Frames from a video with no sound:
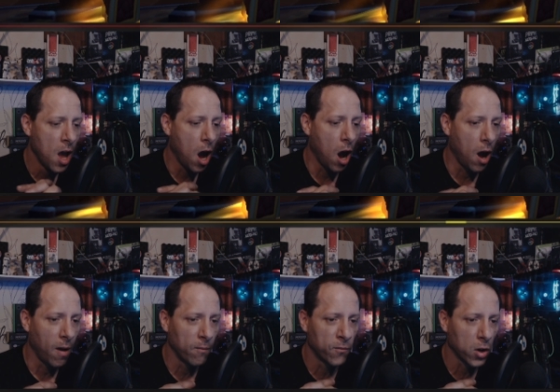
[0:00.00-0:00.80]

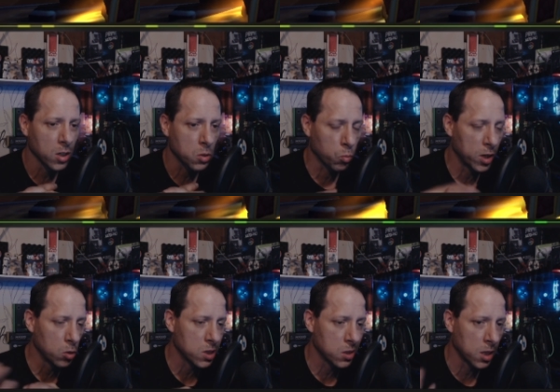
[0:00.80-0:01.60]
Uh, verse
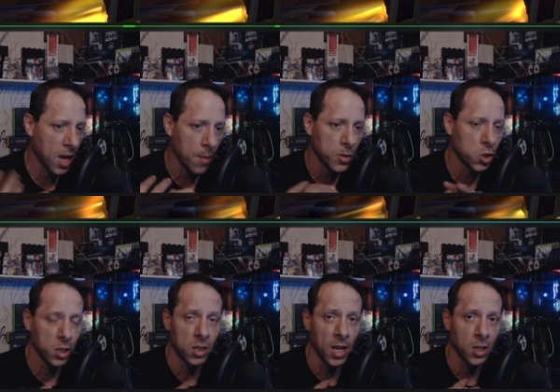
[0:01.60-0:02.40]
reduces the damage that
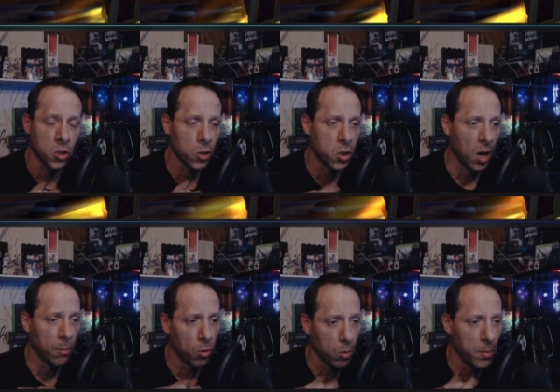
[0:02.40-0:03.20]
you take so that you're
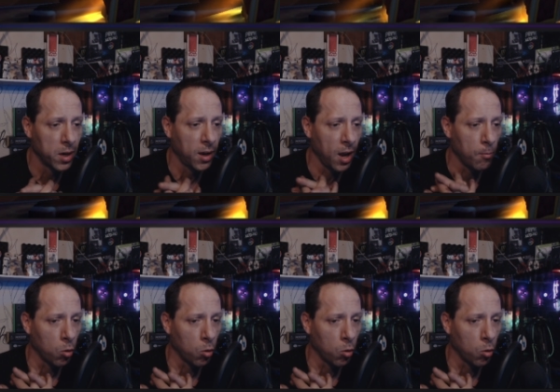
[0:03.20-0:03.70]
able to mitigate more